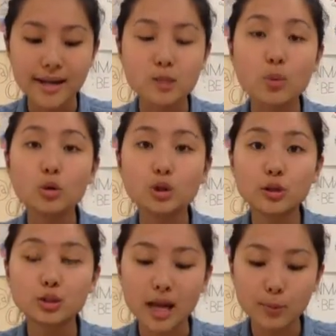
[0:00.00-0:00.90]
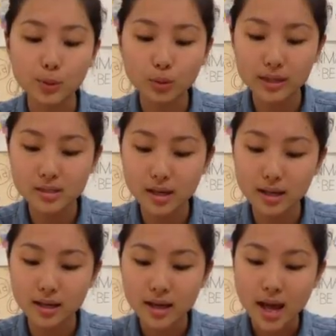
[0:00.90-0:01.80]
exposure in laboratory
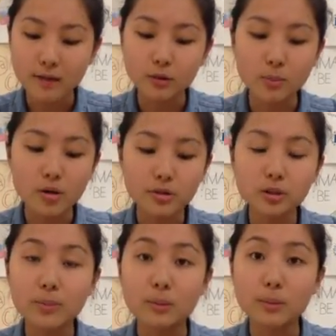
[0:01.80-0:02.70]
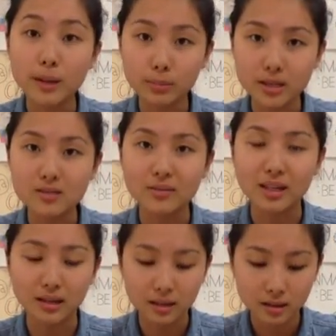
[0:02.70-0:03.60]
setting, and from mother to baby by breastfeeding.